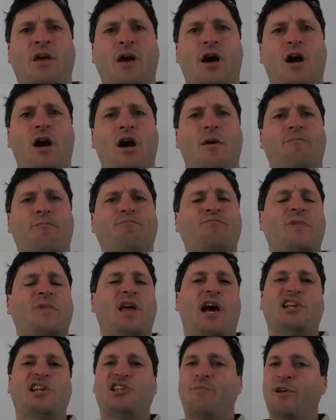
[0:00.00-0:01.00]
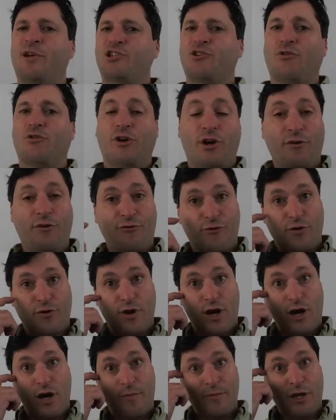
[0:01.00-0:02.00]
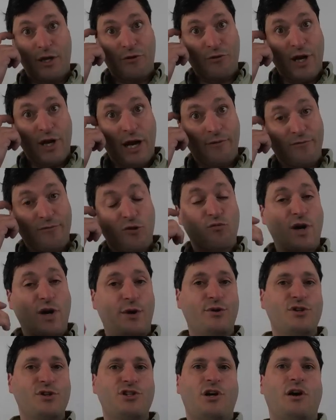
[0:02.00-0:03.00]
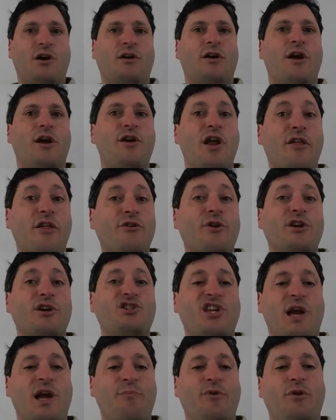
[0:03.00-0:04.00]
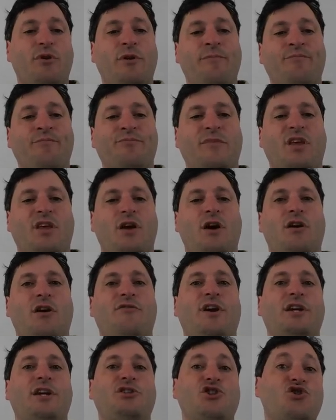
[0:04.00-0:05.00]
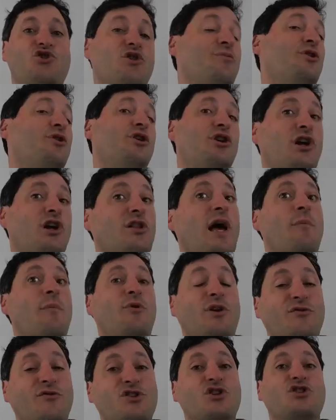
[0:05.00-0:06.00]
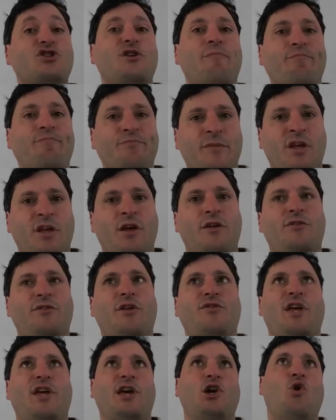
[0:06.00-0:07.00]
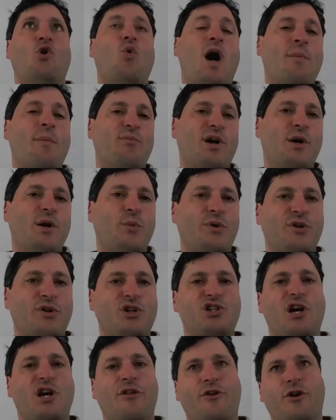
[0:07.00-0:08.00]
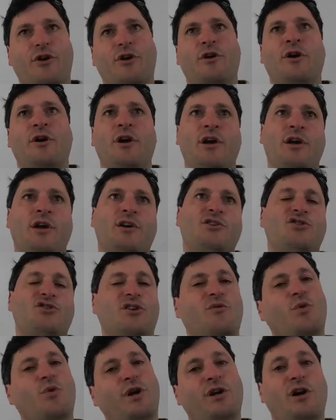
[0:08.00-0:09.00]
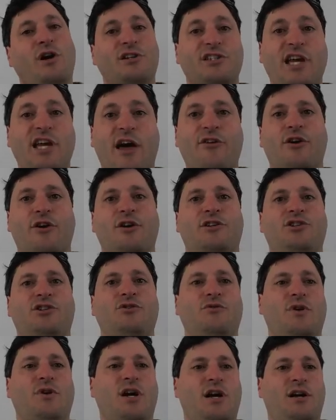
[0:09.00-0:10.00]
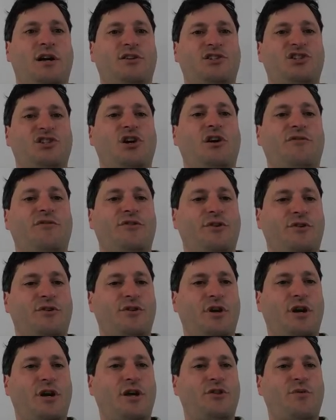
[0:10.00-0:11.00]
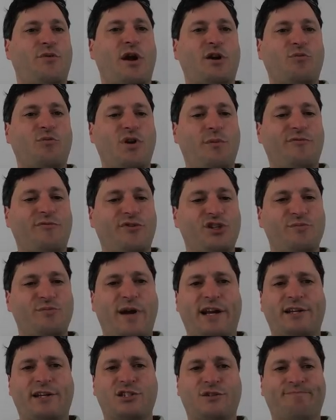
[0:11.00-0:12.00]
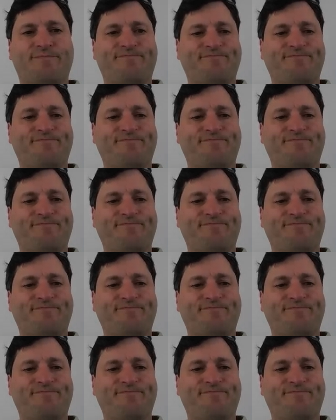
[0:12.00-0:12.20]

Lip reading: As I mentioned earlier, for Ethernet, routers are another example of a distributed collaborative system, that they cooperate with each other, sort of working all together to solve the routing problem for these packets.